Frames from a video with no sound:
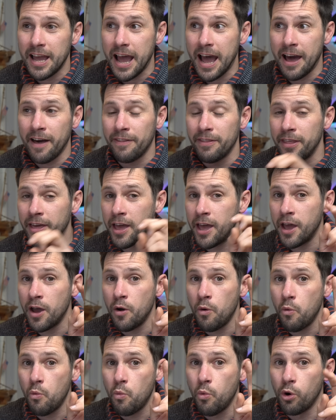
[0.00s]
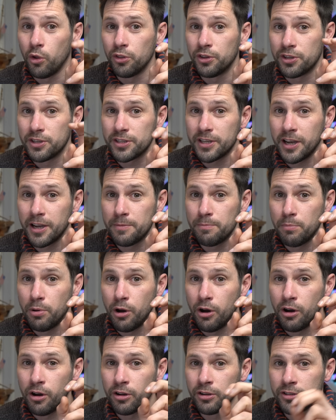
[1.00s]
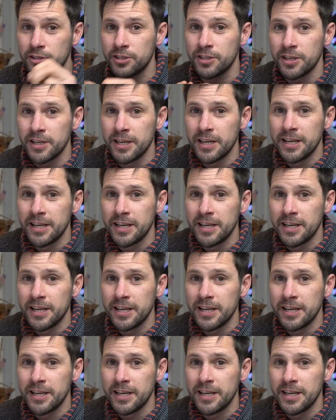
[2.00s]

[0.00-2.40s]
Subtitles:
and their one design parts,